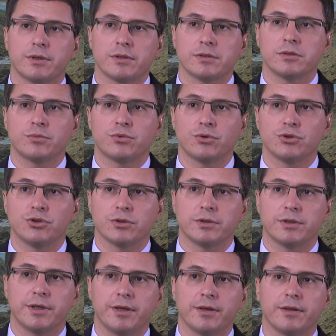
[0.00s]
Krasny project
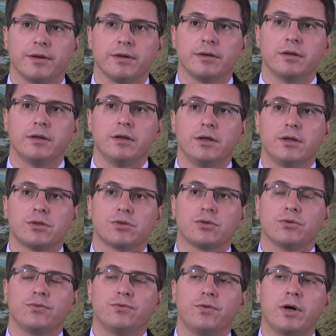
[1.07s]
together.
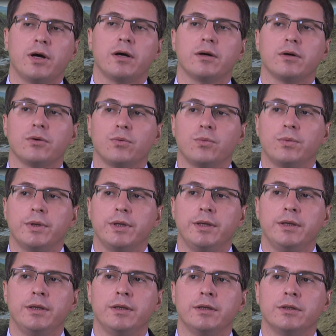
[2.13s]
So far
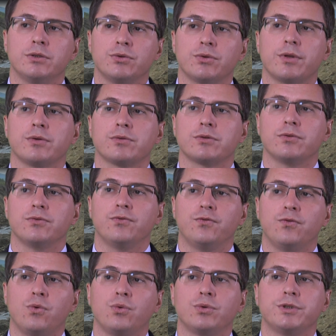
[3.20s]

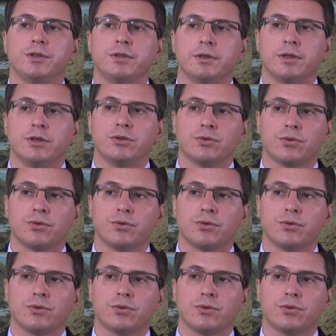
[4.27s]
2014 and